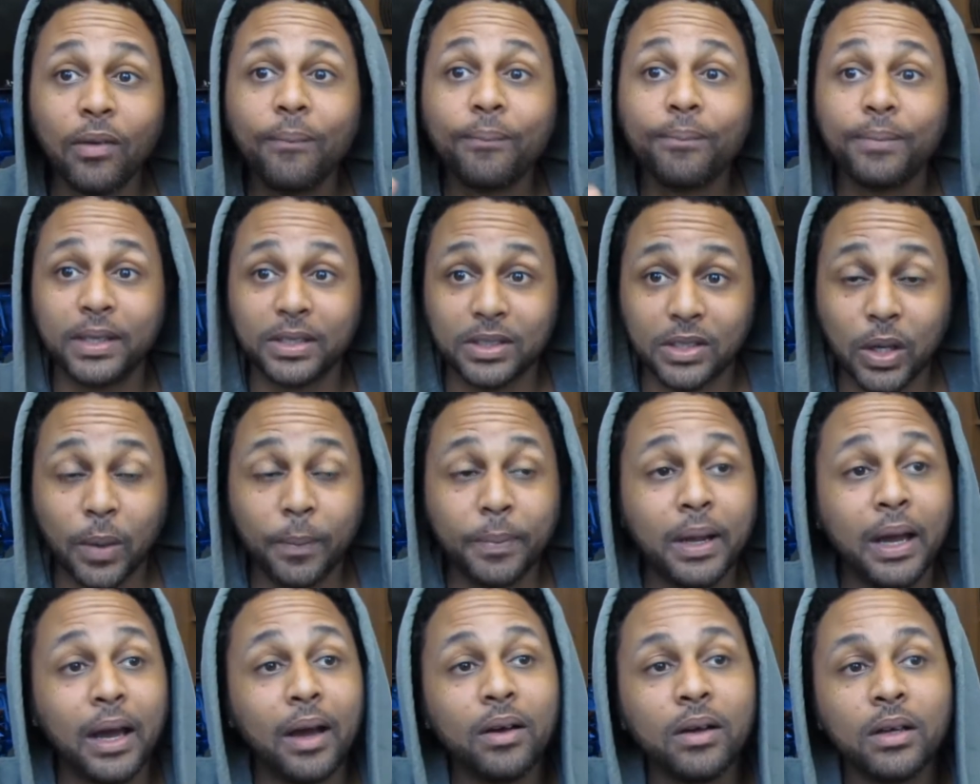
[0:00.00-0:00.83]
that's
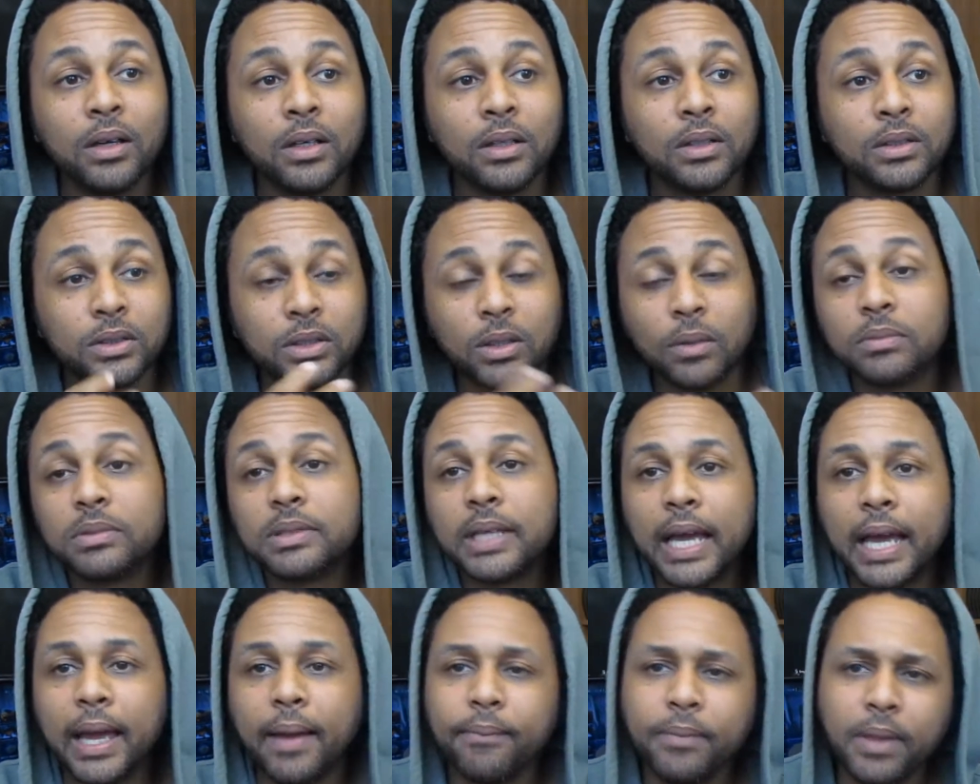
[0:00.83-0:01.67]
coming out
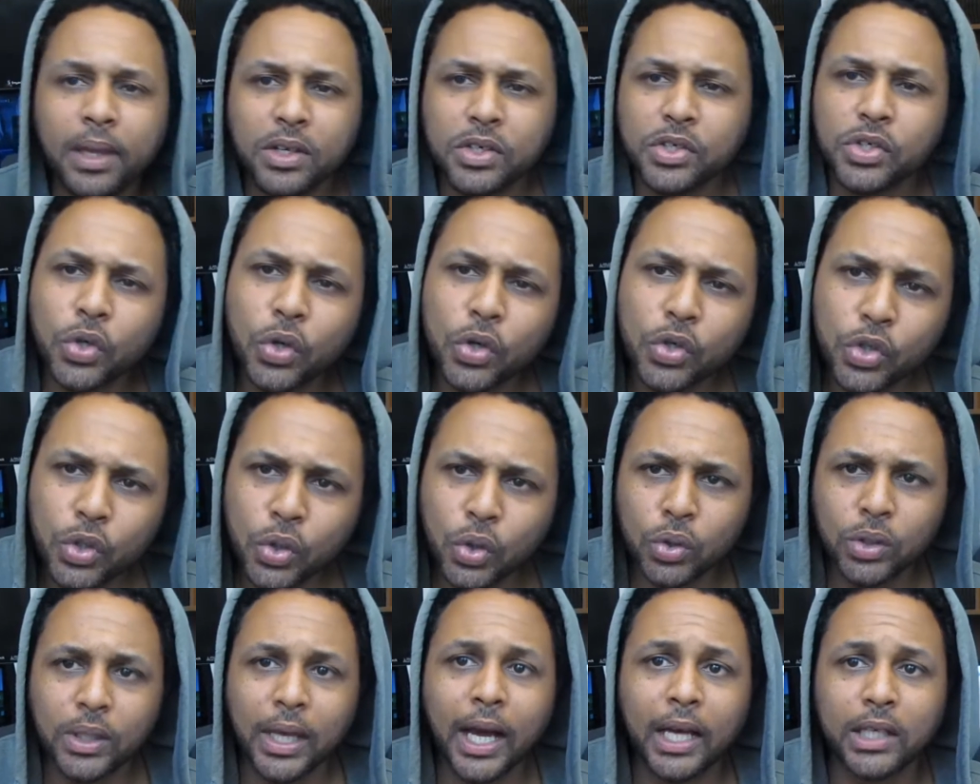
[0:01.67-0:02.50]
sometime next year in
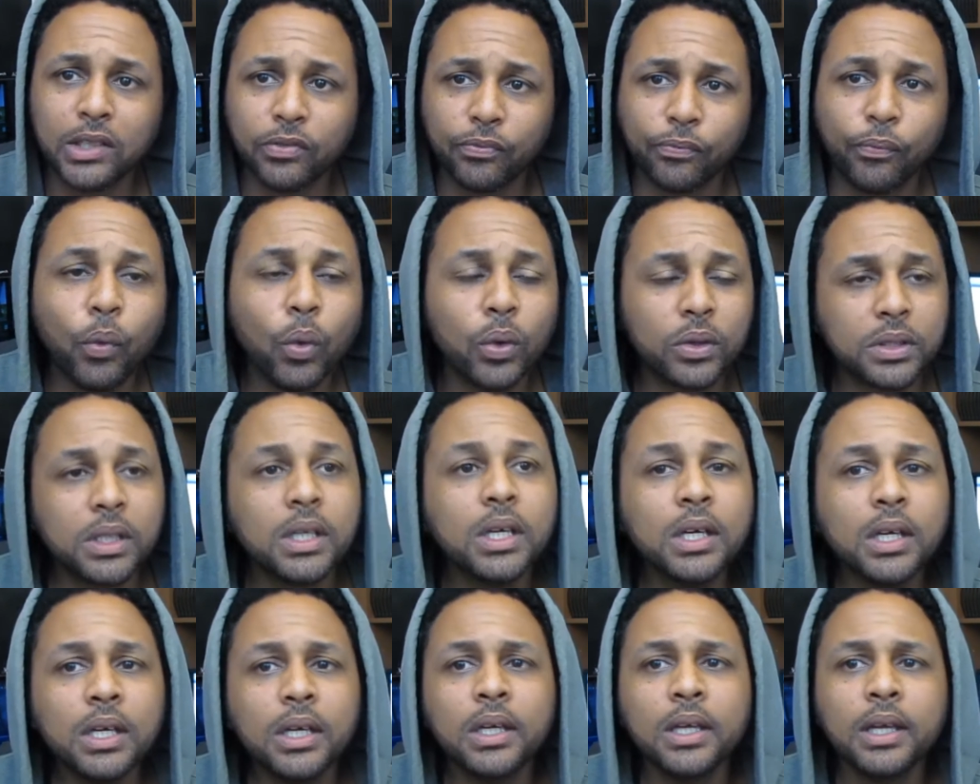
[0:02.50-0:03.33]

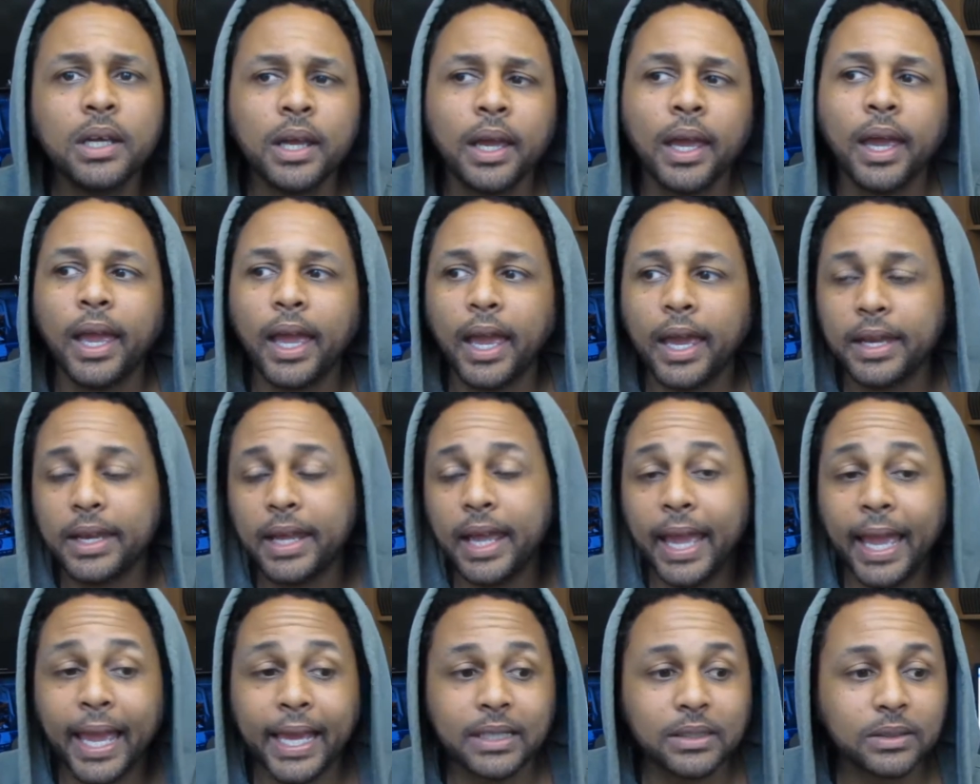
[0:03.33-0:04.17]
2014 and
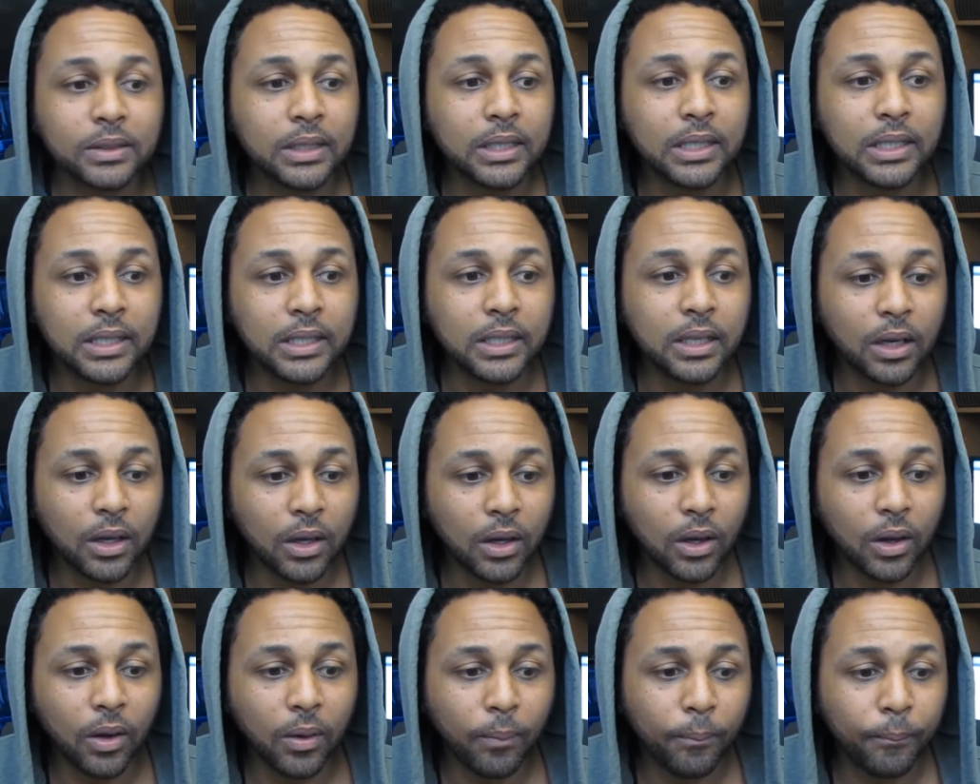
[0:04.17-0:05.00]
they actually
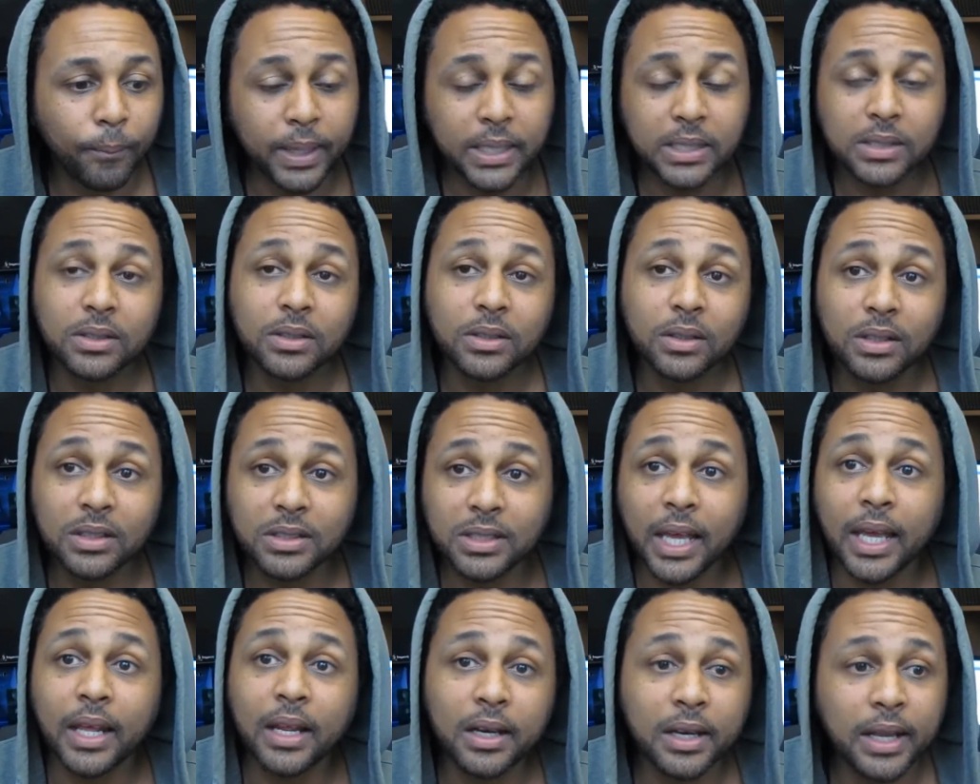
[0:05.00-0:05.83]
um, basically
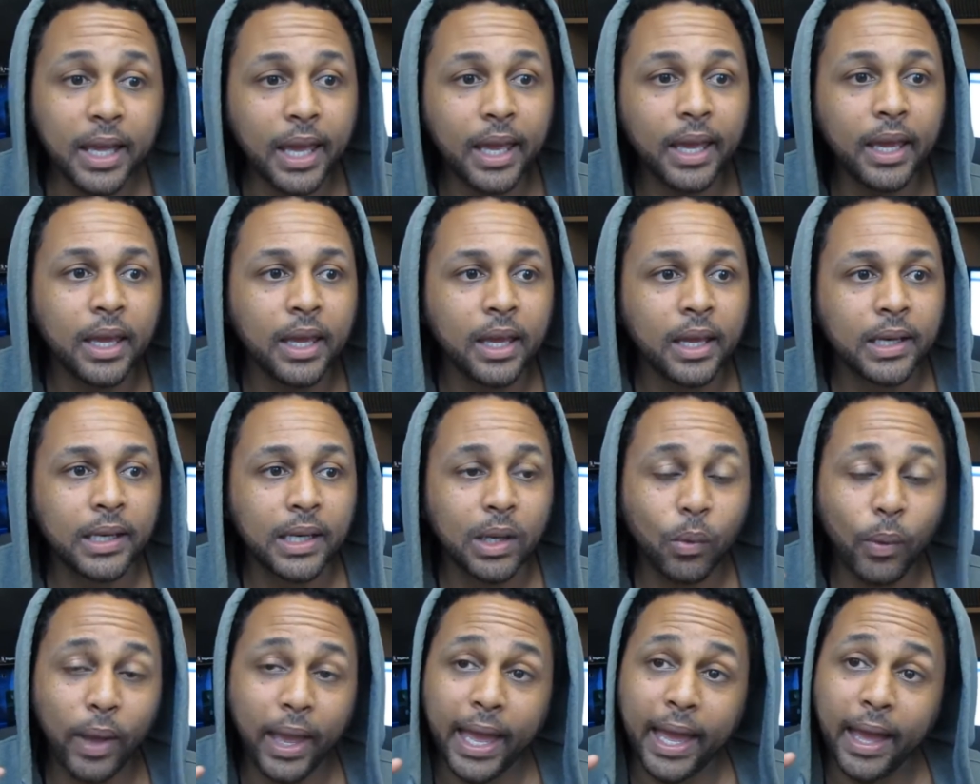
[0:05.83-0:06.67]
stated that
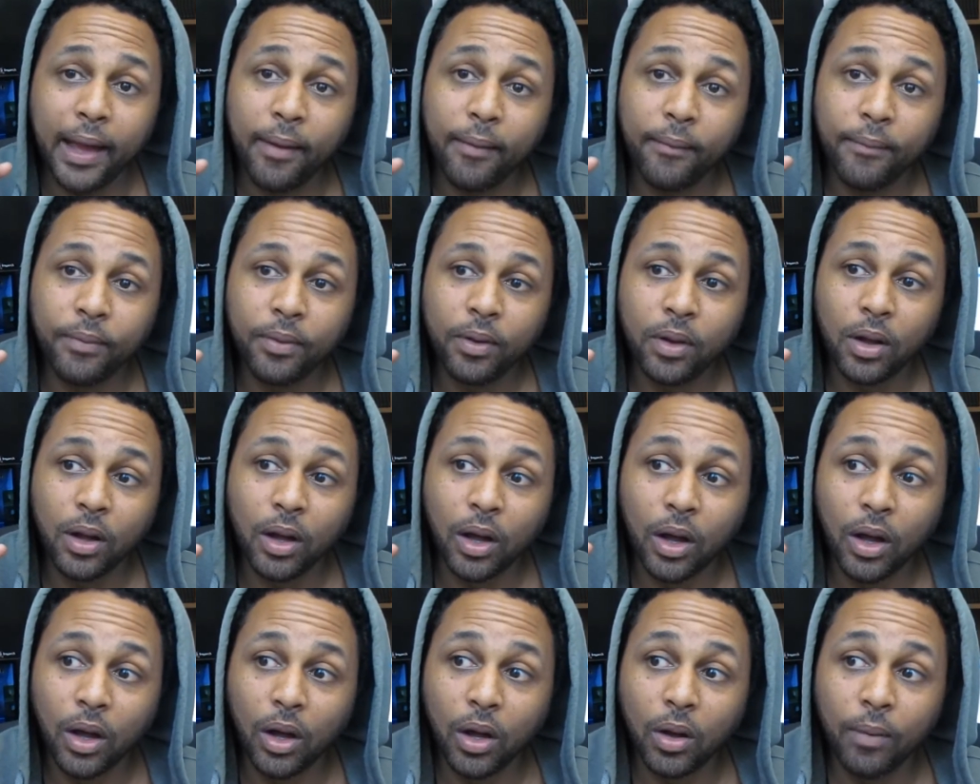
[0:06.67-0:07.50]
it would have
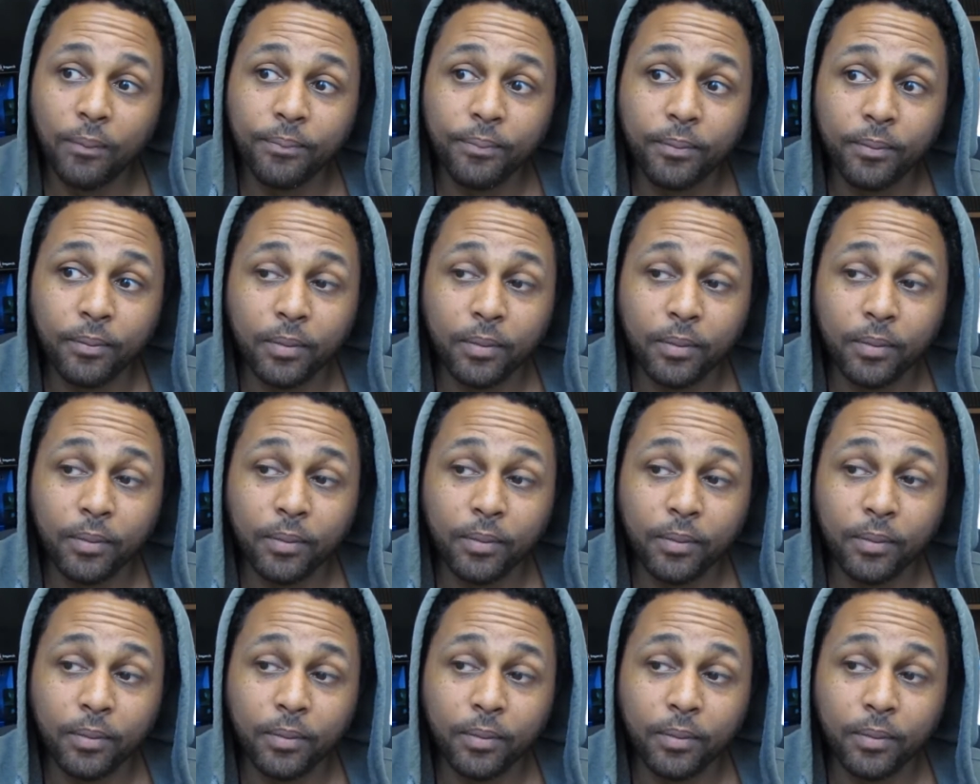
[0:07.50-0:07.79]
uh,